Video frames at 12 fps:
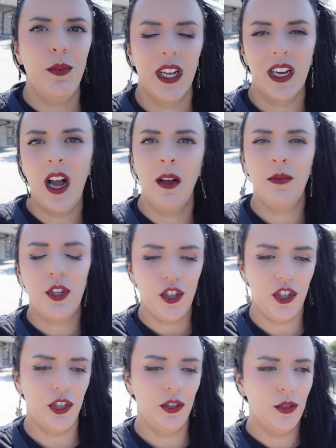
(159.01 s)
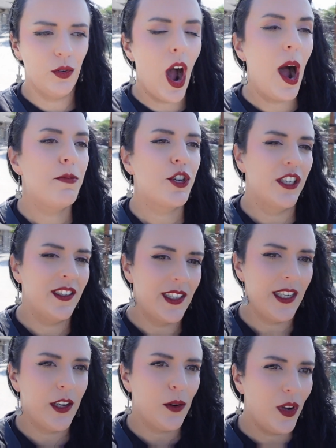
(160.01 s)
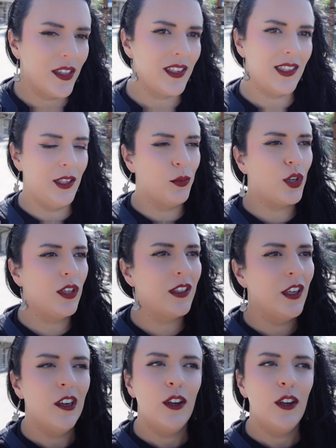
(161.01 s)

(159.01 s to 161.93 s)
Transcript: when it comes to options here at Walt Disney World,